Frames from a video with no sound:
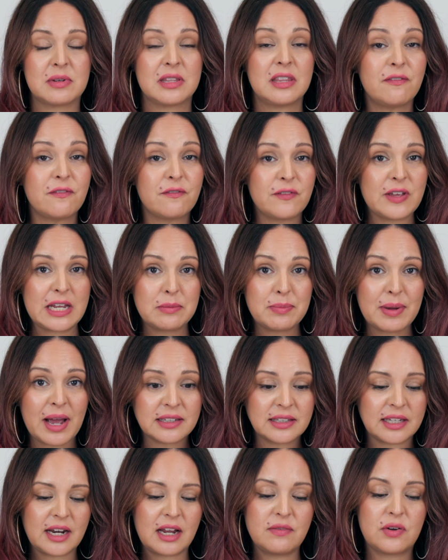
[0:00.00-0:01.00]
of the
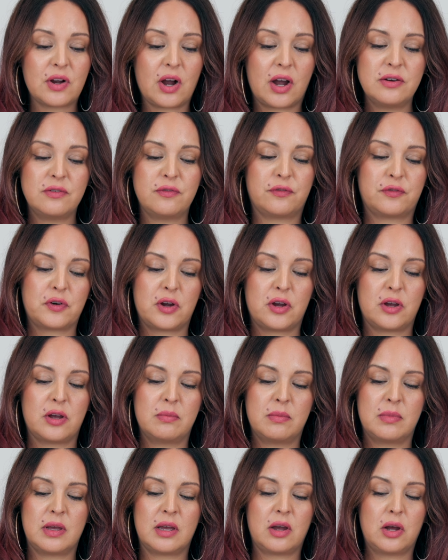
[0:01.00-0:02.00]
feedback that I've gotten
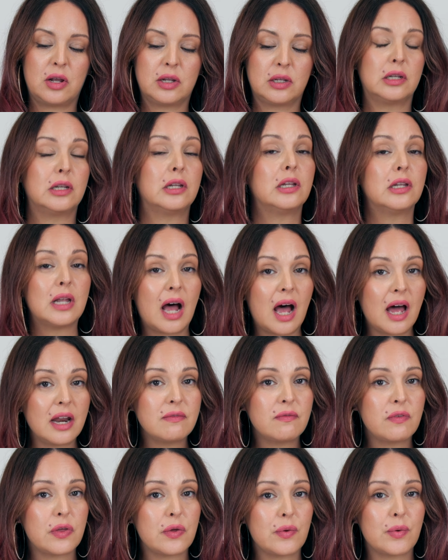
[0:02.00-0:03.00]
from a lot
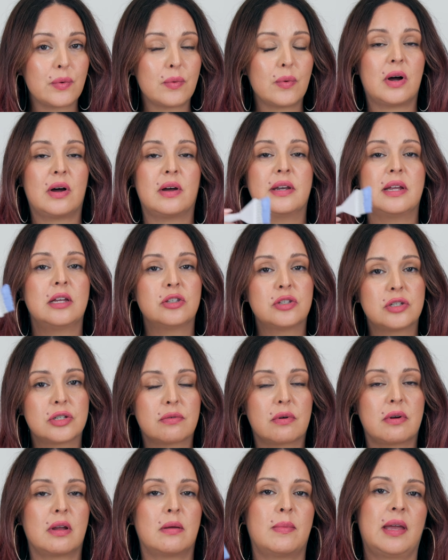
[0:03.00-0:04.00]
of you on
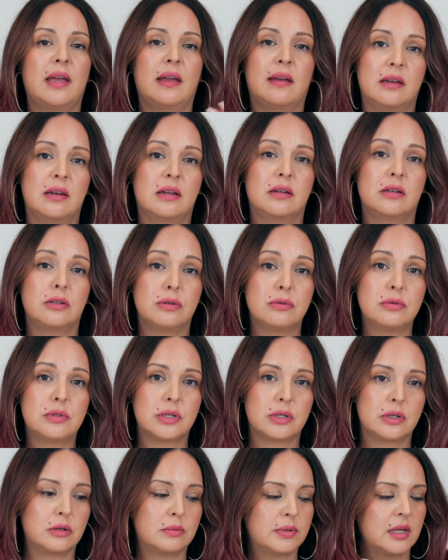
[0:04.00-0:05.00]
Instagram and
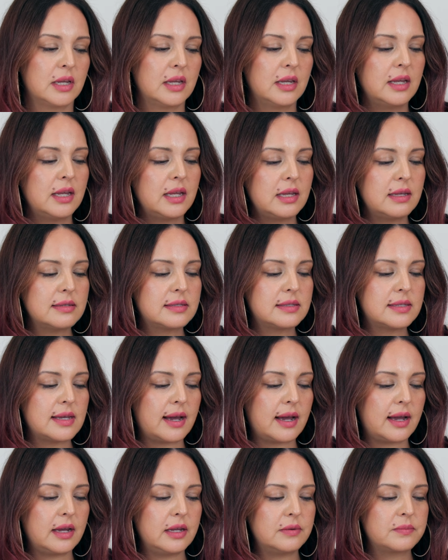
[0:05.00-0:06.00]
YouTube is
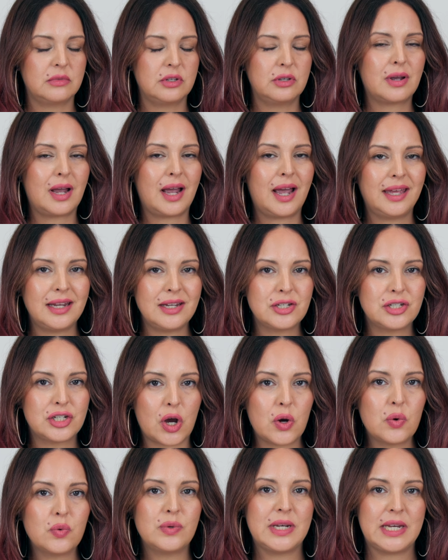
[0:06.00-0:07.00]
that you kind of
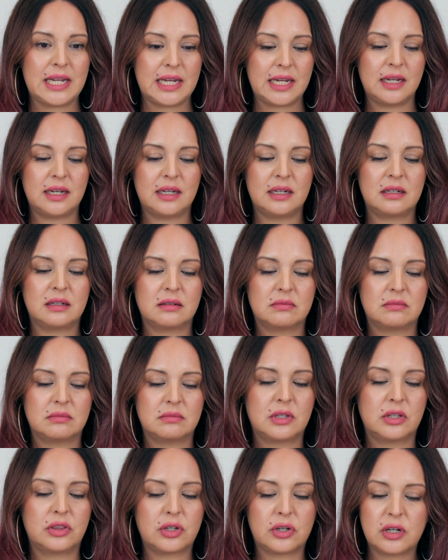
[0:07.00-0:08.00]
don't need
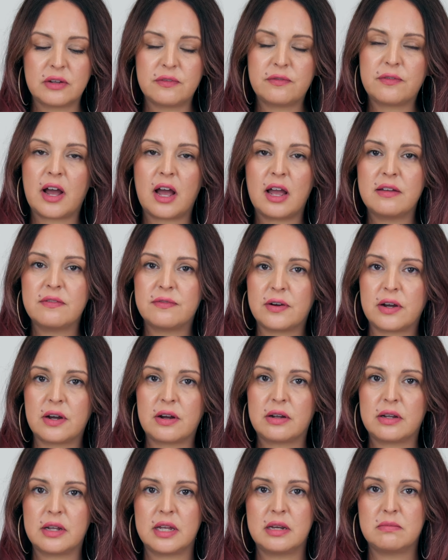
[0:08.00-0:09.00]
35
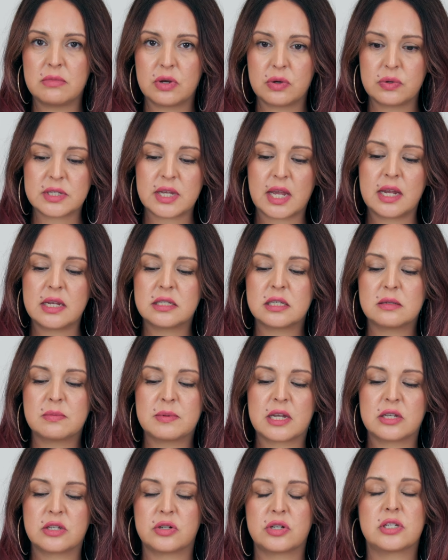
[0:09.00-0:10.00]
vol in most cases
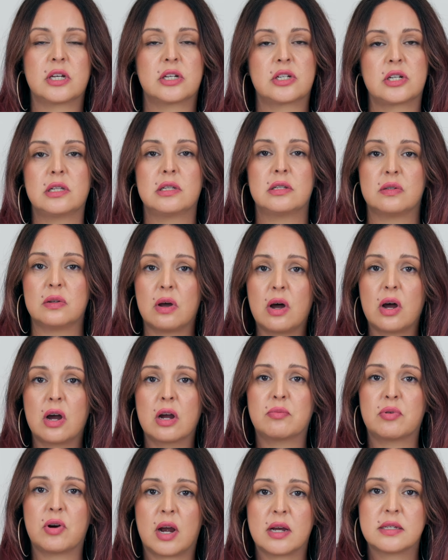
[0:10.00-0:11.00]
because there's such a
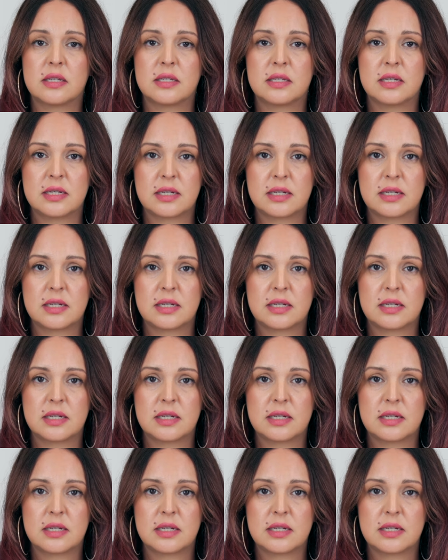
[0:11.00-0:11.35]
long processing